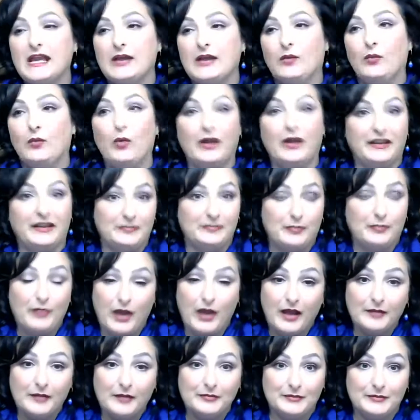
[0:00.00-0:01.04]
One of the
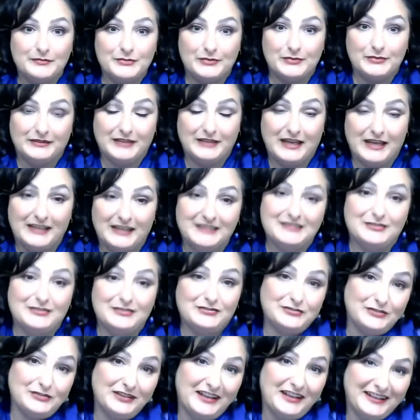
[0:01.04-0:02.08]
problems with that is
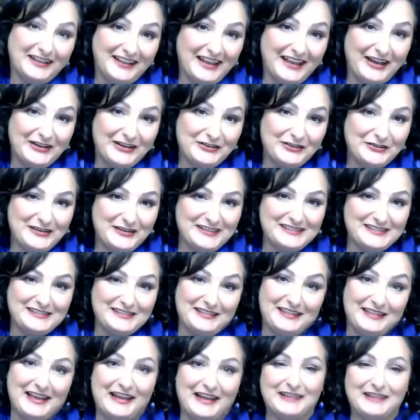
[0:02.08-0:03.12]
there's a lot of calories in
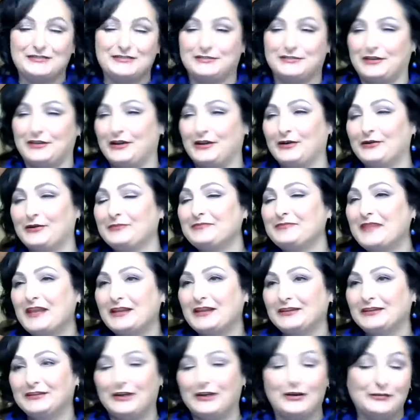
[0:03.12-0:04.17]
that. So,
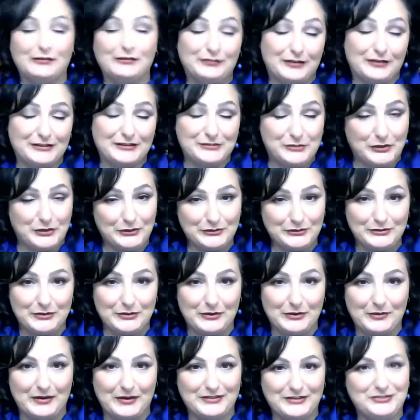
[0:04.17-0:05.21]
for us girls who
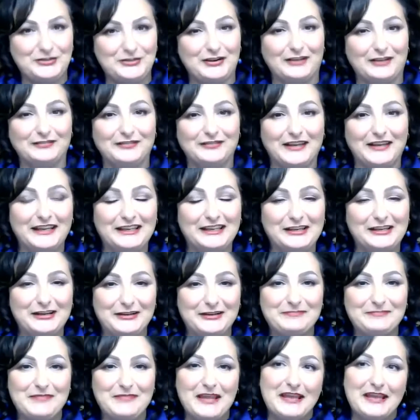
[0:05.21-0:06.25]
are watching our
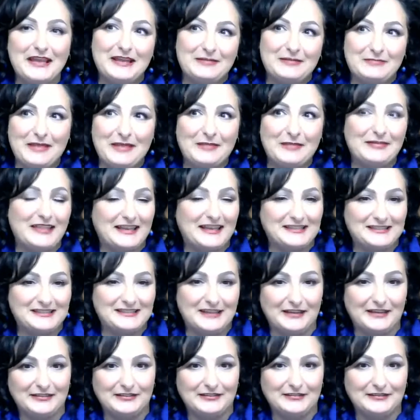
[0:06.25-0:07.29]
figure, maybe that's
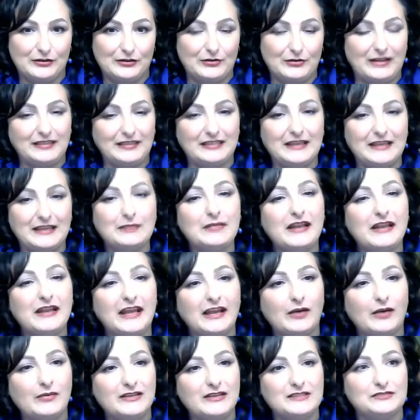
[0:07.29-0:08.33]
not a great thing, but
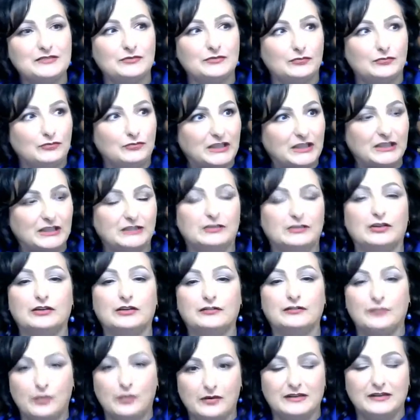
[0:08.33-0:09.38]
I always really look
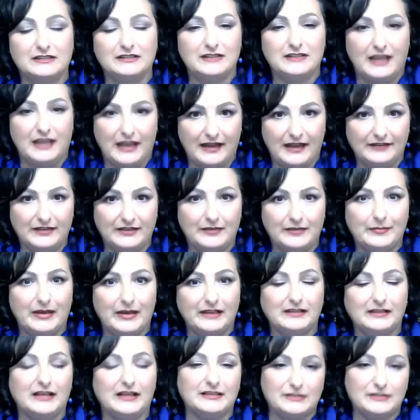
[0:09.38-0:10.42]
forward to having my
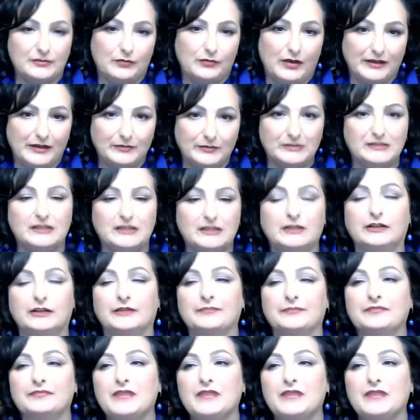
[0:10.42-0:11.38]
glass of wine with dinner.